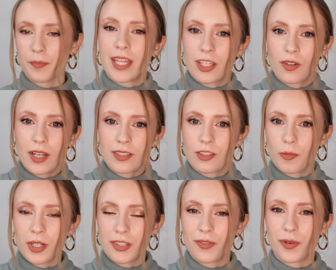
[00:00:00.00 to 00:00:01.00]
Thank you guys so
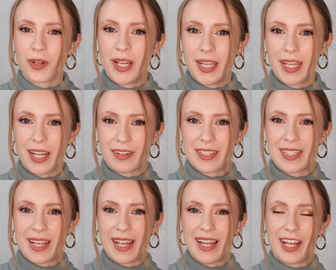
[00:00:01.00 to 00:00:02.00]
much for hanging out
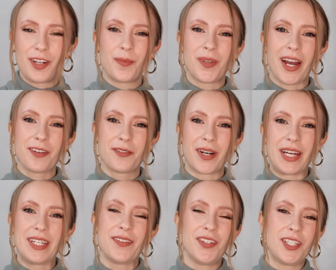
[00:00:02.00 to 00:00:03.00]
today. I hope you had
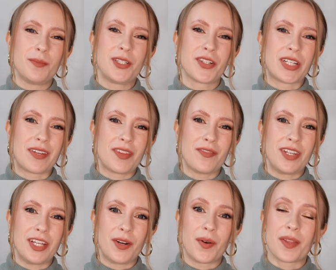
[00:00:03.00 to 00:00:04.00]
fun. If you did, be sure to give the
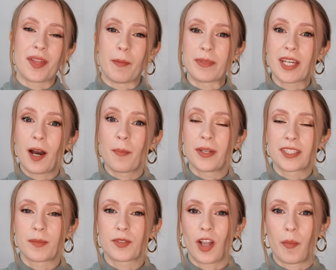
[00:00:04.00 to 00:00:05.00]
video a thumbs up and
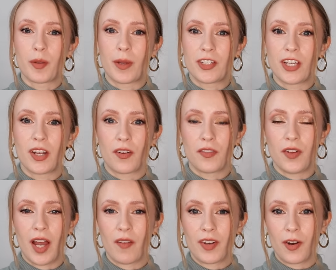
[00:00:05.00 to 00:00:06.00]
subscribe to my channel channel if
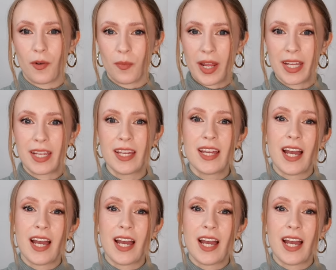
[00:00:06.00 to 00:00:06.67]
you haven't already.